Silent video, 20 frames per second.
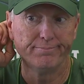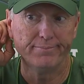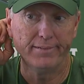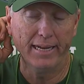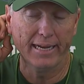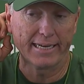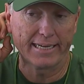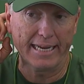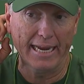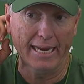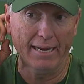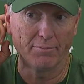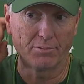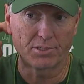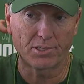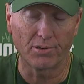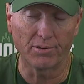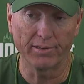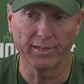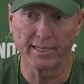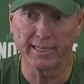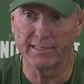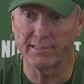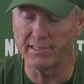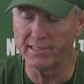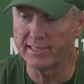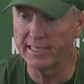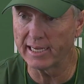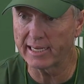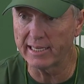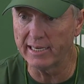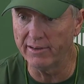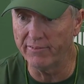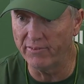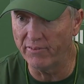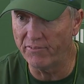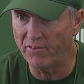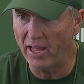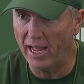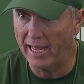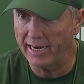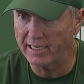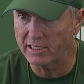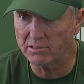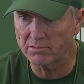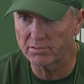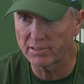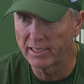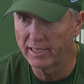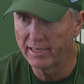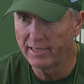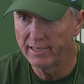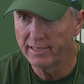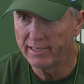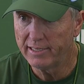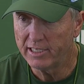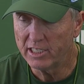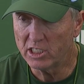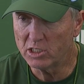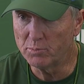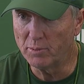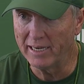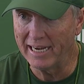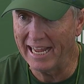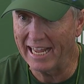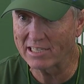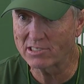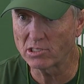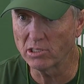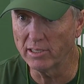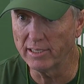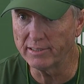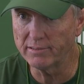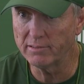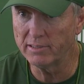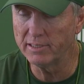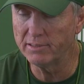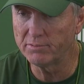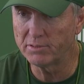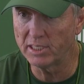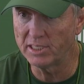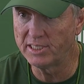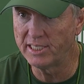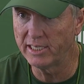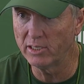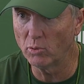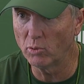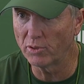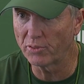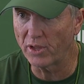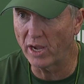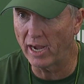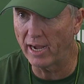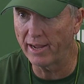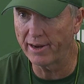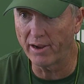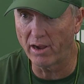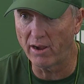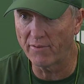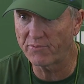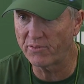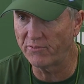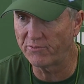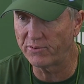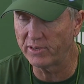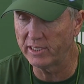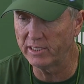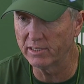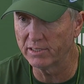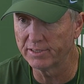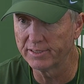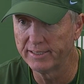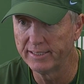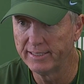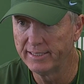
And Cam certainly is indicative of that. He's, he's been excellent uh, to deal with on, off the field.